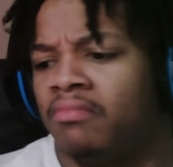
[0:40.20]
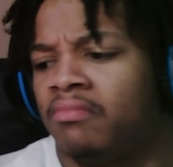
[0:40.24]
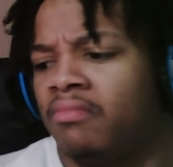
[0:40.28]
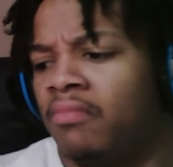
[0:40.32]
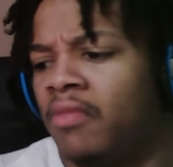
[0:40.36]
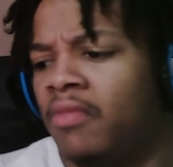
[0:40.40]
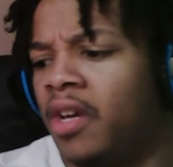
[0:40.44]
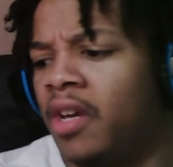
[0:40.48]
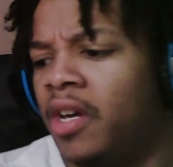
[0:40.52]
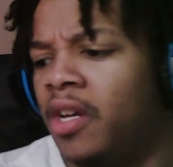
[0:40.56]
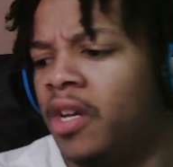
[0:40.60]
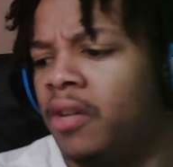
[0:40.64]

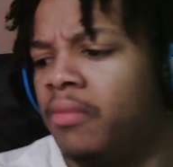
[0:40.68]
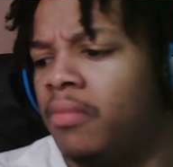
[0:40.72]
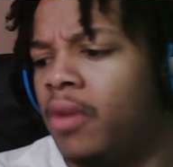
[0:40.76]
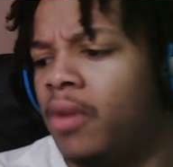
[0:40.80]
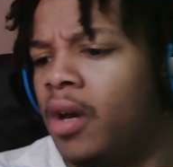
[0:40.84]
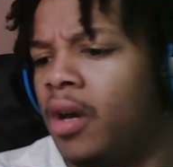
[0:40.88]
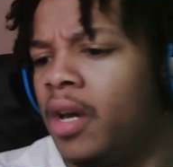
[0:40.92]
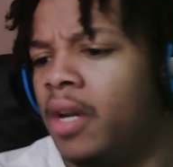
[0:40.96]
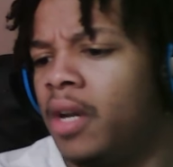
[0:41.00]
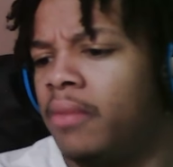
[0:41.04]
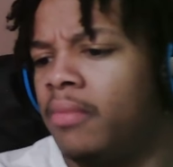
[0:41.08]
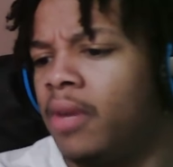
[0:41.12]
Hit him up,
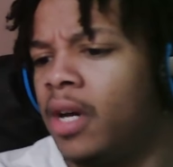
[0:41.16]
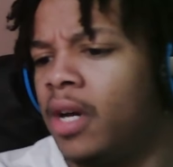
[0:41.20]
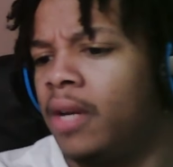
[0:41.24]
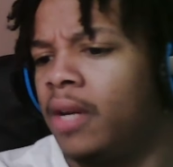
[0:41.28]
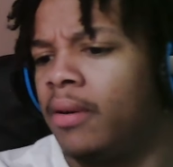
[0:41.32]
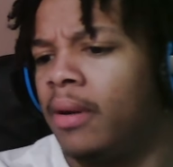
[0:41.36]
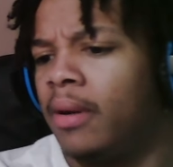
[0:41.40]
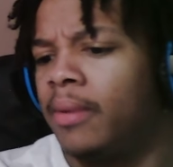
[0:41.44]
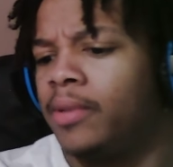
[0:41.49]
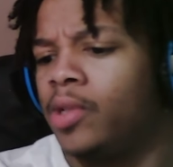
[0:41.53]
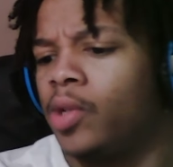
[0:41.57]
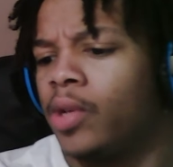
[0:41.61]

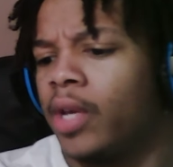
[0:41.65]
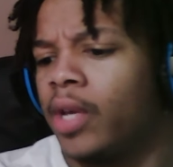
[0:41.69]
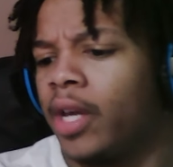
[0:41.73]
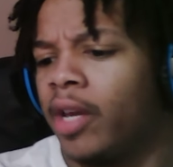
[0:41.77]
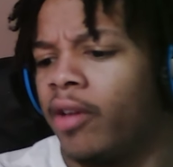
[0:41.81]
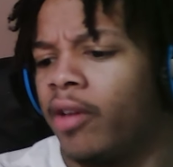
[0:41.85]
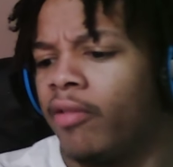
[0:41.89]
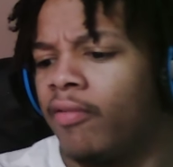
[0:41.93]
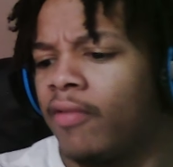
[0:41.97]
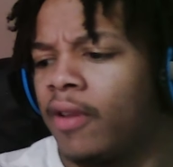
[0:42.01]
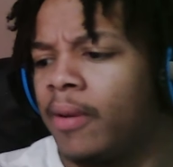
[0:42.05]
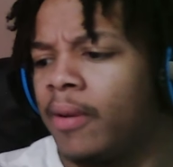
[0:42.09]
Duki.
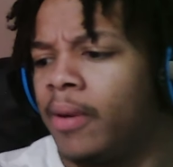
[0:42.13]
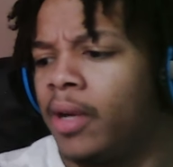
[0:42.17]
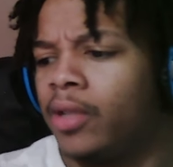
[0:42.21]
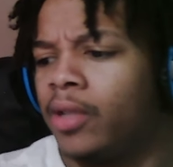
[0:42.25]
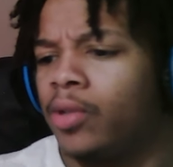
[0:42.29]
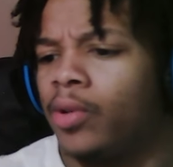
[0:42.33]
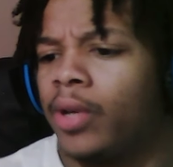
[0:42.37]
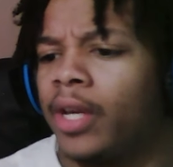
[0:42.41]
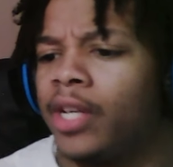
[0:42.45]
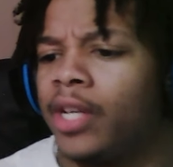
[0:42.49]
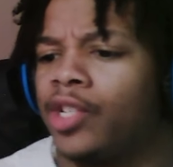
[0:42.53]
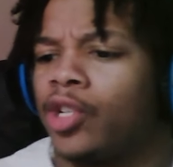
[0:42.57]
Come on,
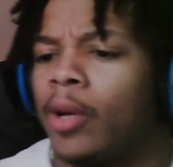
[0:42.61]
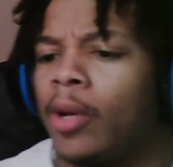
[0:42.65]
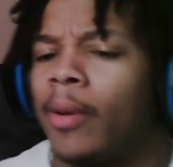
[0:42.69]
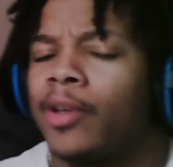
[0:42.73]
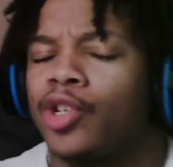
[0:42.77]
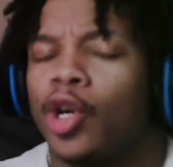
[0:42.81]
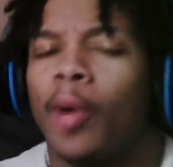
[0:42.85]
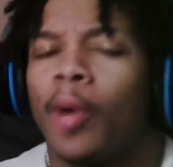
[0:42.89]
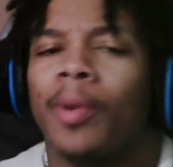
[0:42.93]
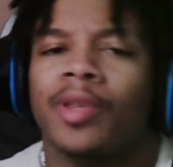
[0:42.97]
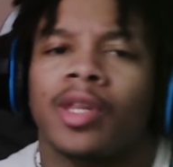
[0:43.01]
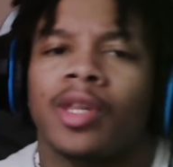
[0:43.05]
Duki, show me
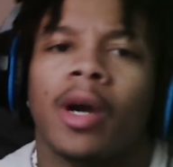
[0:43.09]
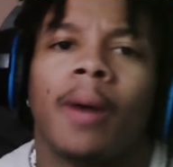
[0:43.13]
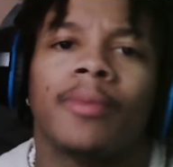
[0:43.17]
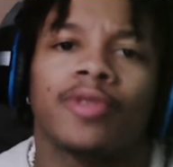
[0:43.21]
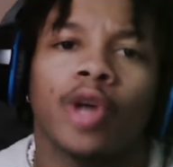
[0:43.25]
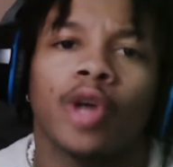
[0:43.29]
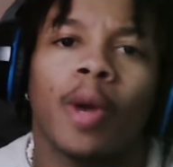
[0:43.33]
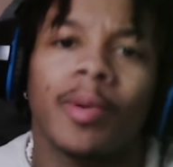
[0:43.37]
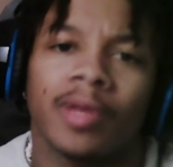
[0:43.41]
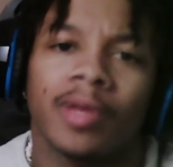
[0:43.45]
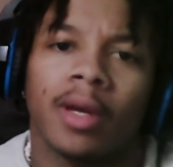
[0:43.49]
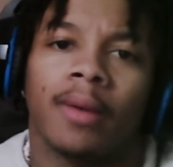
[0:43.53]
some,
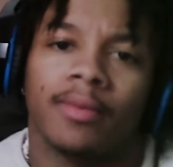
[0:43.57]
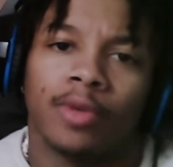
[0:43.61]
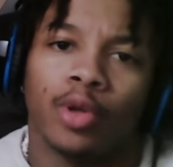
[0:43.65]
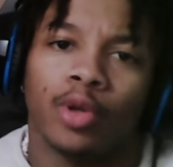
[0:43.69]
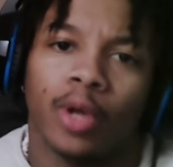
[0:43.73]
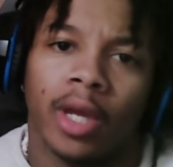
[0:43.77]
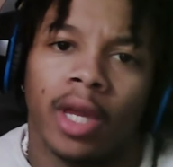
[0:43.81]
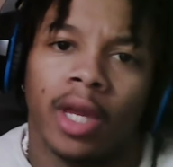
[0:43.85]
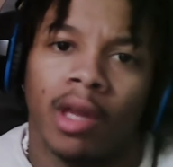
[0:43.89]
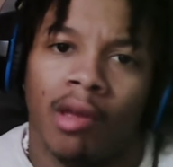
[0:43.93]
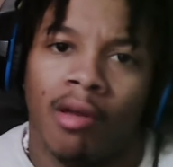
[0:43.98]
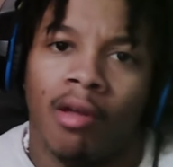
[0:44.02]

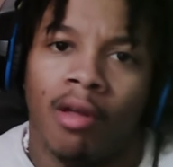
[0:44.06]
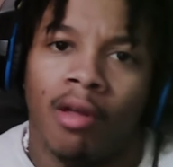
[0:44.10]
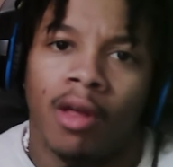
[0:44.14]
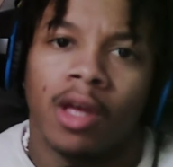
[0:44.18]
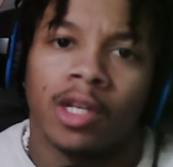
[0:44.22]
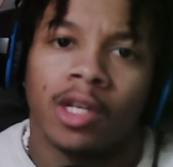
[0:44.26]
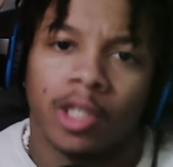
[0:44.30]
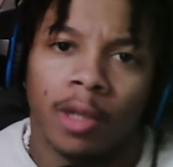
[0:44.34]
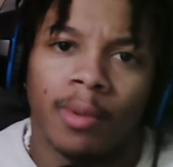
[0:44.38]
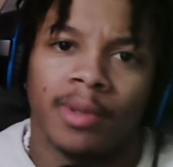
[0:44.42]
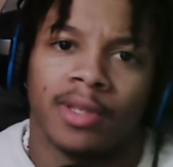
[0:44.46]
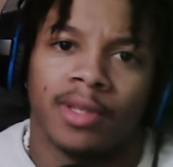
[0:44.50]
Duki.
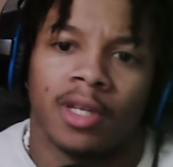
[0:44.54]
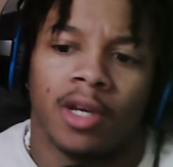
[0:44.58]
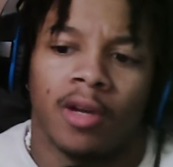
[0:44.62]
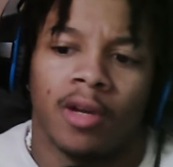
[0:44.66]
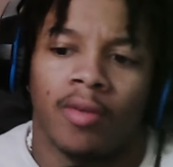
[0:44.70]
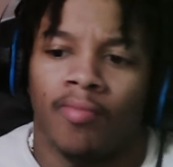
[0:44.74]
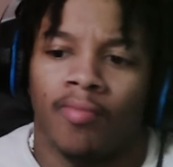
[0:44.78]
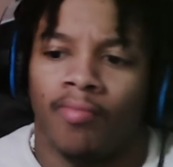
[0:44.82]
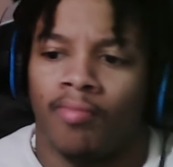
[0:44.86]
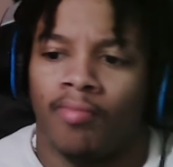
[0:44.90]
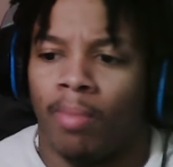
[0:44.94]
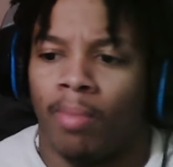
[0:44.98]
Show me some.
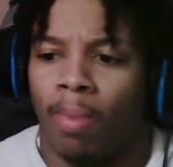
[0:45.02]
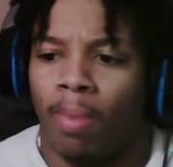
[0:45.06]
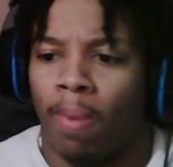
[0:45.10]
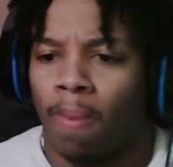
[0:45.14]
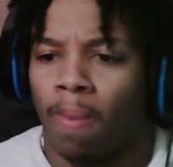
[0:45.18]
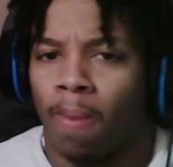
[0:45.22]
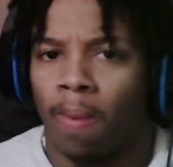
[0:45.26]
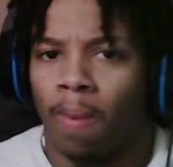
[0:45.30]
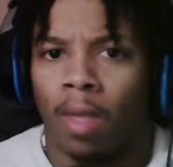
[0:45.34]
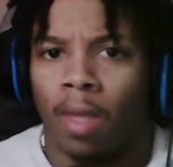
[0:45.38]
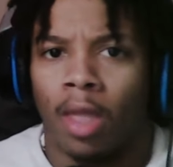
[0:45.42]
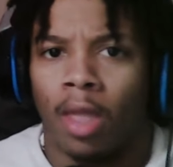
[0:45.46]

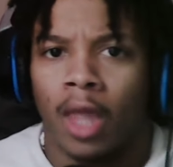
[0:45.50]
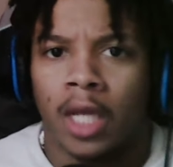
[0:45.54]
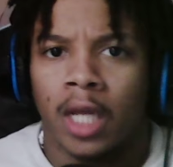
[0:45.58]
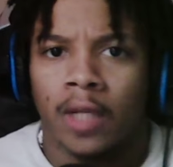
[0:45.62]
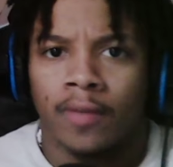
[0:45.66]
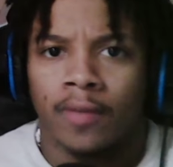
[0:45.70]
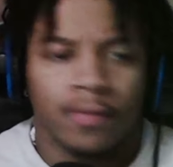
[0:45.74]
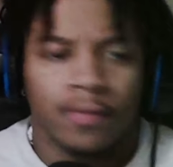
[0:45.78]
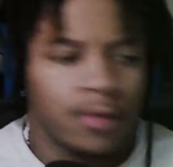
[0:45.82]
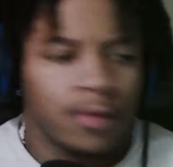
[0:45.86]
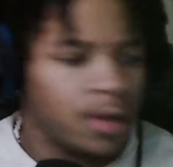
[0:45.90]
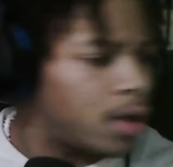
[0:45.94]

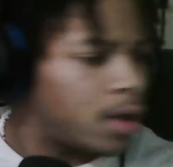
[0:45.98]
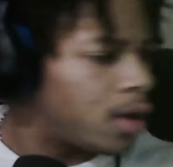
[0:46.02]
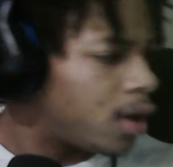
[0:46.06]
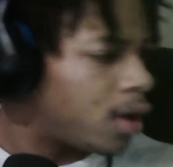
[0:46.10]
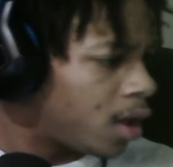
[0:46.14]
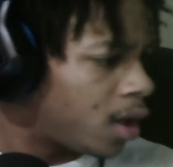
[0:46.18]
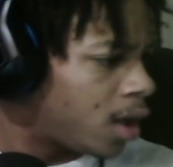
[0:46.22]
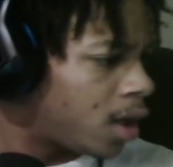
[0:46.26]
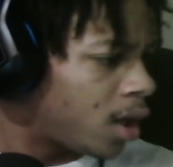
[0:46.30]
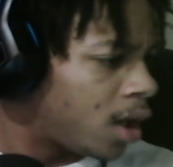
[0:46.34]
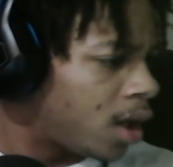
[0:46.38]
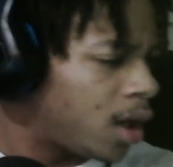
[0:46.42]

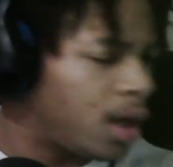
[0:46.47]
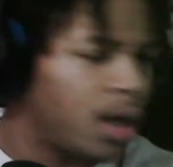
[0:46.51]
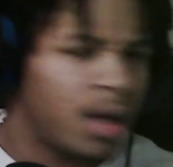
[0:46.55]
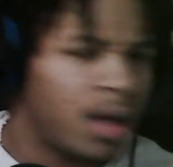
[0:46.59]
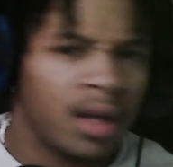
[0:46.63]
Huh?